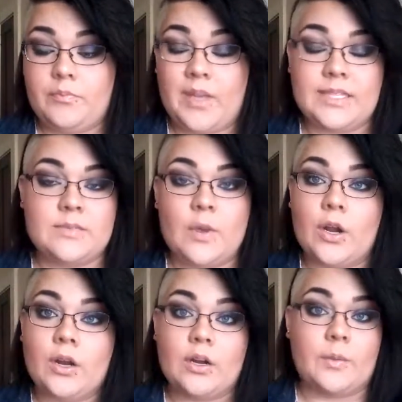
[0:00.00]

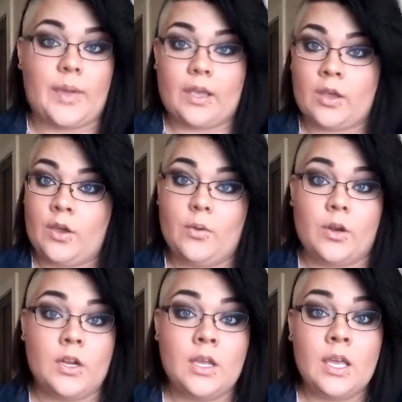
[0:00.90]
PetSmart or Petco
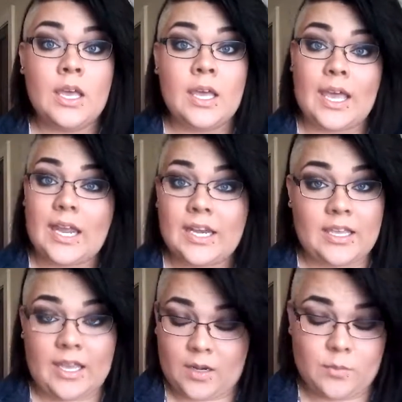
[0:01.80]
or
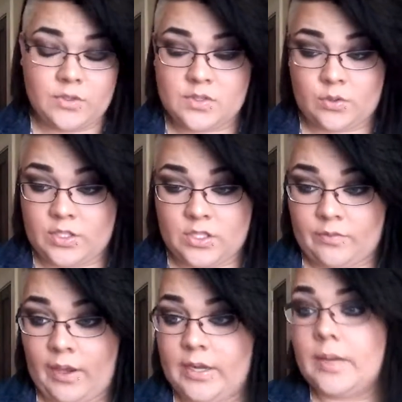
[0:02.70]
any animal store that you can
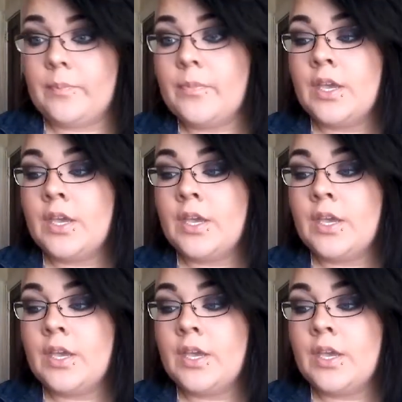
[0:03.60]
find it.